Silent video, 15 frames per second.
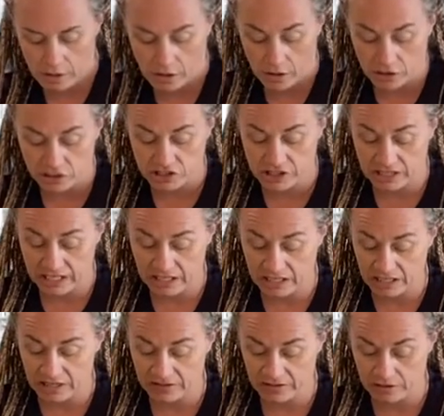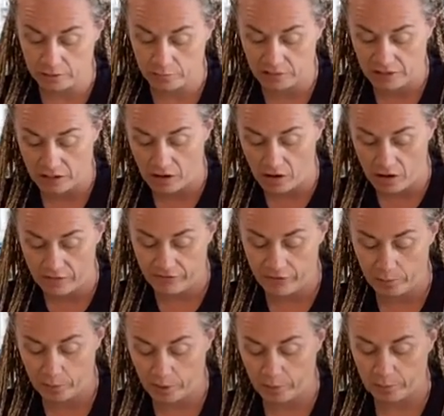Our chicken is going to be off the
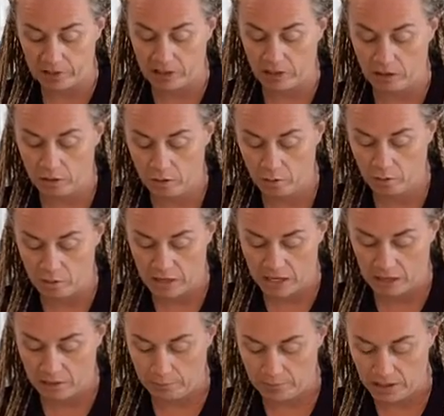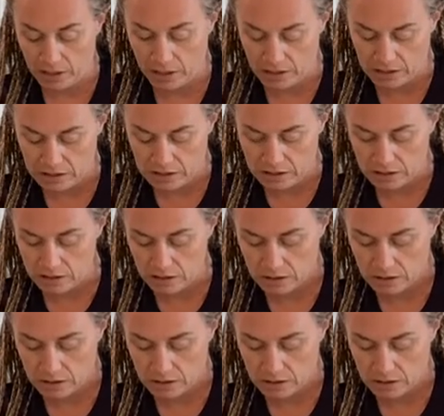barbecue any minute.